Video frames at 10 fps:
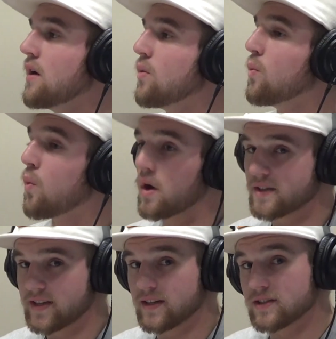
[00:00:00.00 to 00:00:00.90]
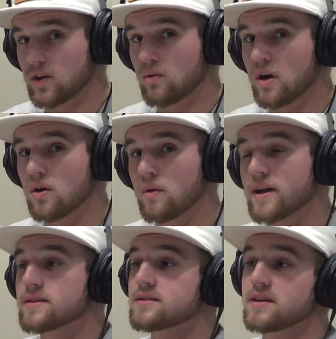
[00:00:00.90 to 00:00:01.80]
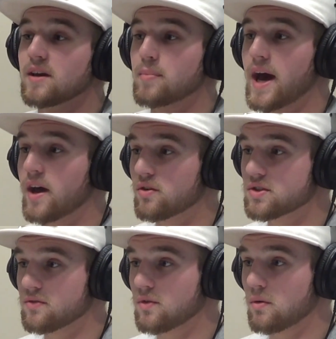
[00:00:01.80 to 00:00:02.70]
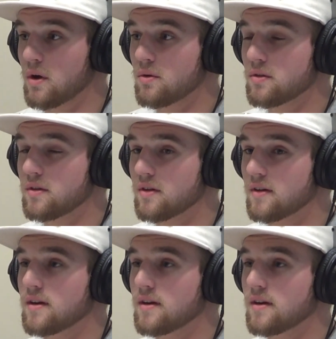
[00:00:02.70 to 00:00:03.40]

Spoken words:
wanting to grow and seeing patterns of growth,